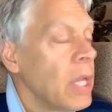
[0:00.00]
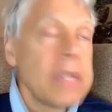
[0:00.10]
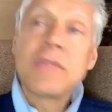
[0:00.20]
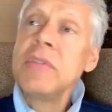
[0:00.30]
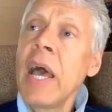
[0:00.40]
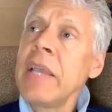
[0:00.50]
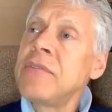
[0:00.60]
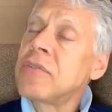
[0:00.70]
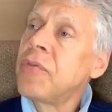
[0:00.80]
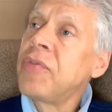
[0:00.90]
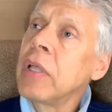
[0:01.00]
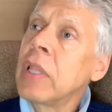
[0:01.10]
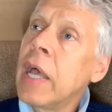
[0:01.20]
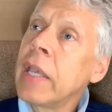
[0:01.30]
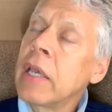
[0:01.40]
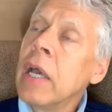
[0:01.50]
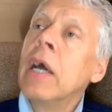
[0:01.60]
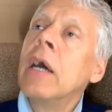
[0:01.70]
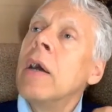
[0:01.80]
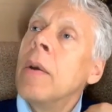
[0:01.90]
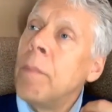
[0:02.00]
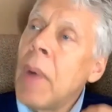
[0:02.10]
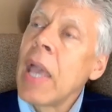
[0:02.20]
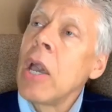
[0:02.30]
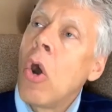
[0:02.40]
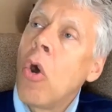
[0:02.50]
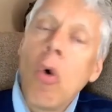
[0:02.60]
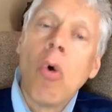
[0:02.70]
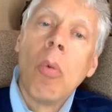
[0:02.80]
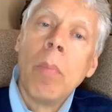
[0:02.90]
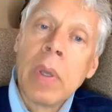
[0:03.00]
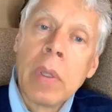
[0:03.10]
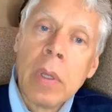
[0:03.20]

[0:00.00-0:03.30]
it's nice to feel like my home